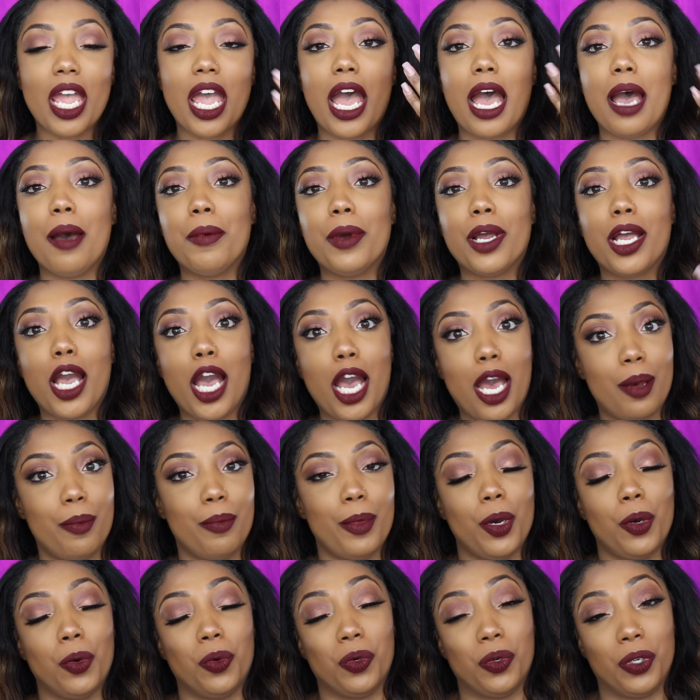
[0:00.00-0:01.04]
I'm a
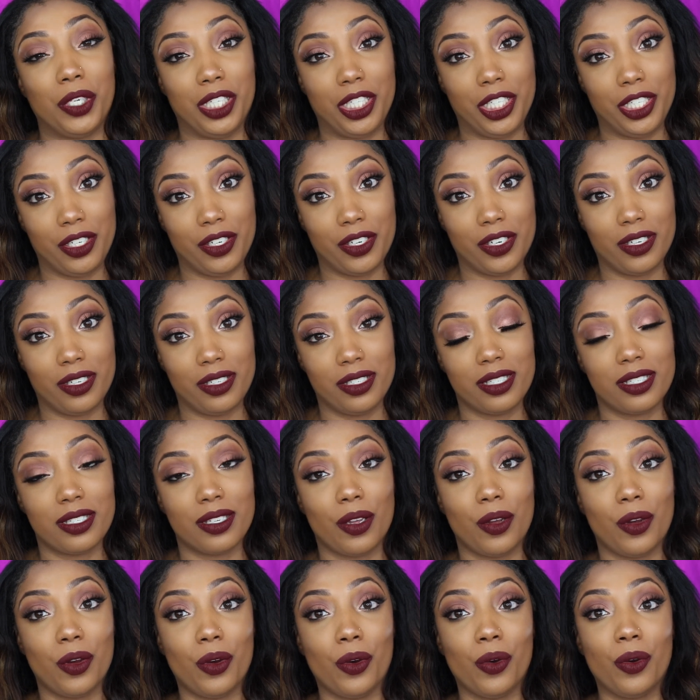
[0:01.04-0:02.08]
combo oily girl,
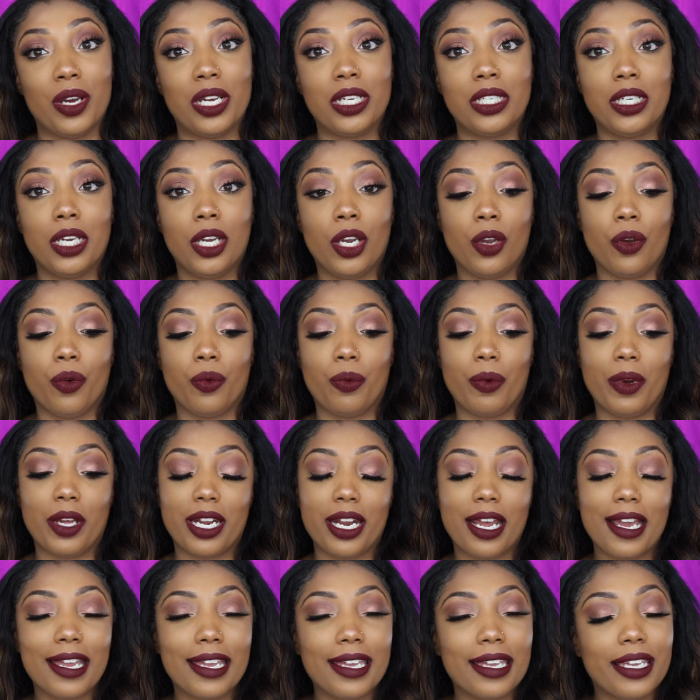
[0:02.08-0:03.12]
so
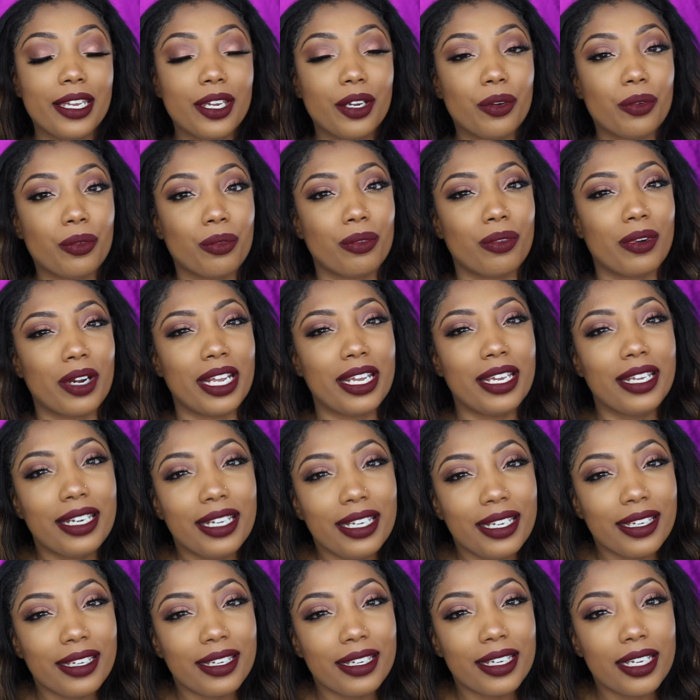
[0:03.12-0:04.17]
when I hear
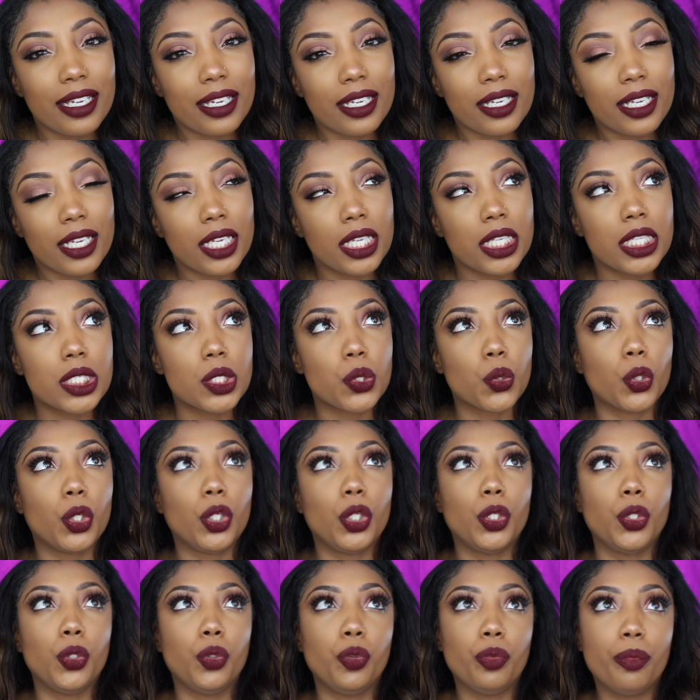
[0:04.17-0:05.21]
radiant or
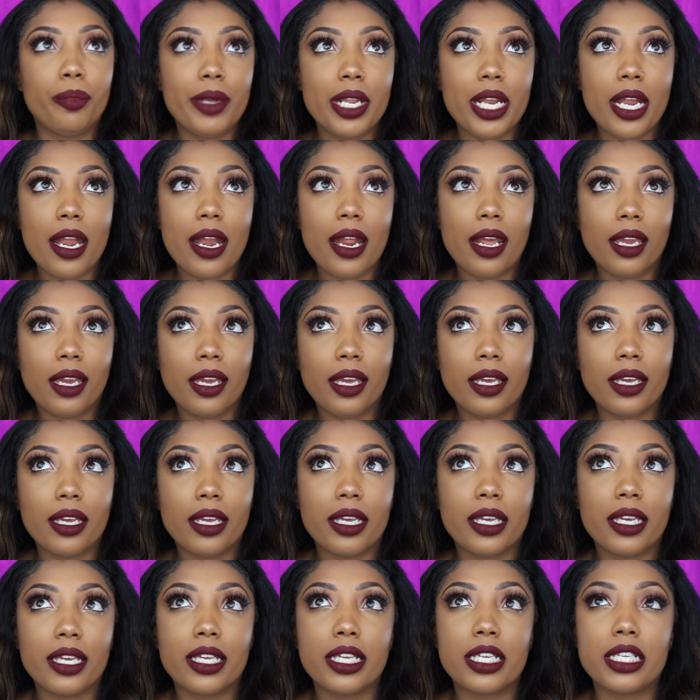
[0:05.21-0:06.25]

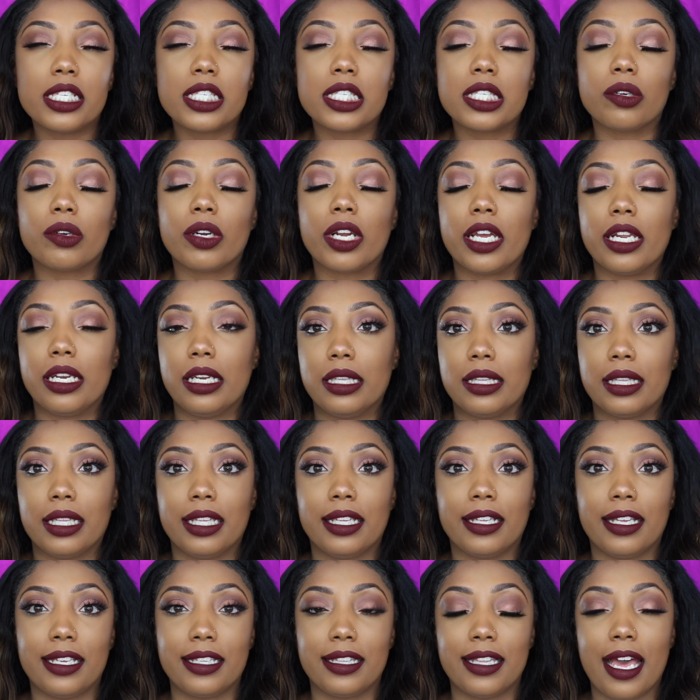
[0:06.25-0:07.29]
luminous or anything
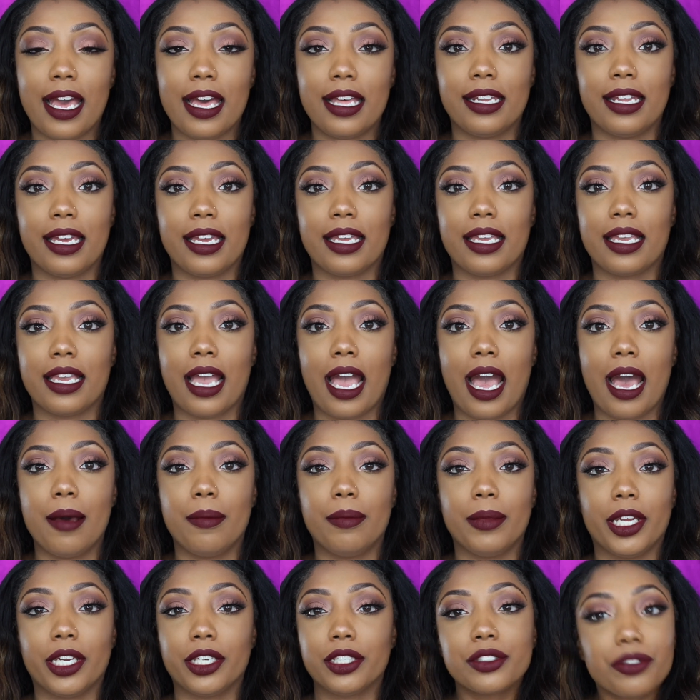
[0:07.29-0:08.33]
like that, like I'm
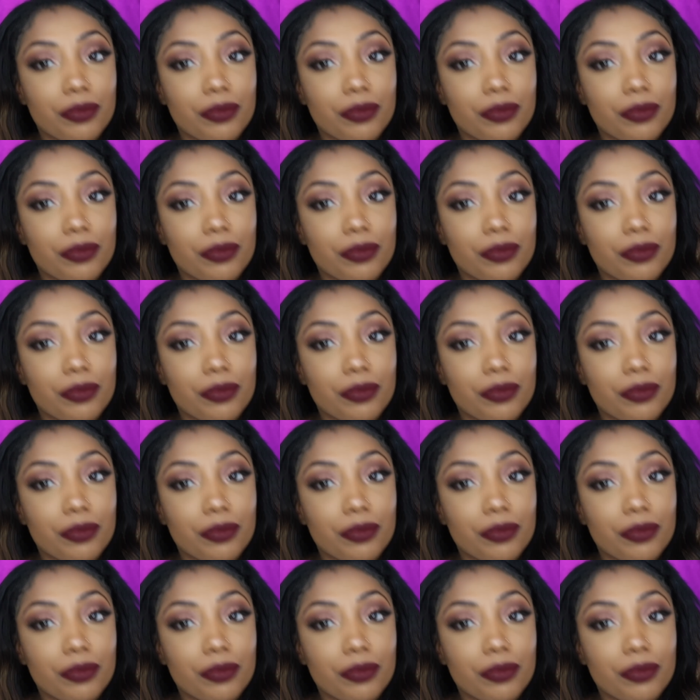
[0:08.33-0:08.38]
like,